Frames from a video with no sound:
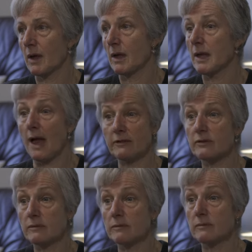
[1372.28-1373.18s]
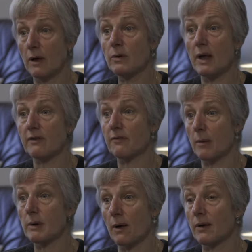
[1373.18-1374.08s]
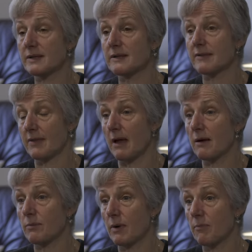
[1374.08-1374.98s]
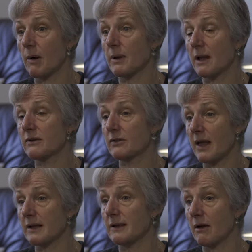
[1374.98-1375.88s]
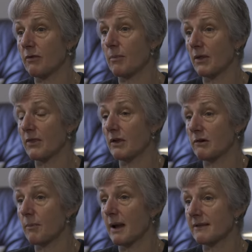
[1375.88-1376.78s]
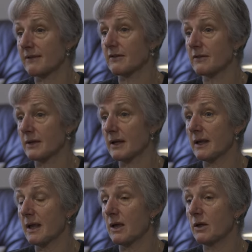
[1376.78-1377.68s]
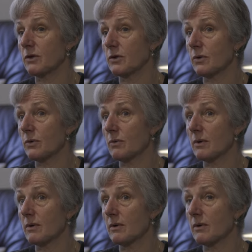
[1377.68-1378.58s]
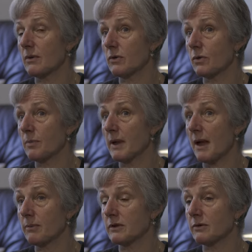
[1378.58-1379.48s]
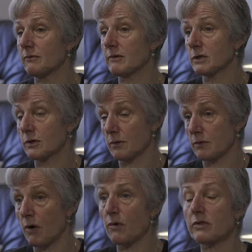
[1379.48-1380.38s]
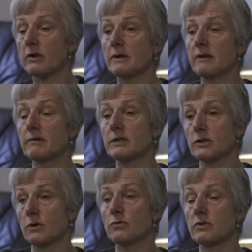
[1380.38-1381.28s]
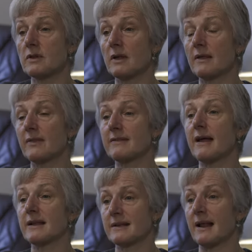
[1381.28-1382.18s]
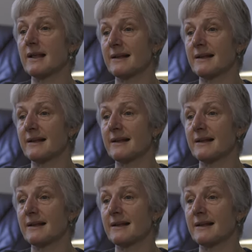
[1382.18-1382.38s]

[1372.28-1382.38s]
Yes. Oh yeah, the pharmacology is there. We probably understand enough about the neuroplasticity to be able to reduce the psychedelic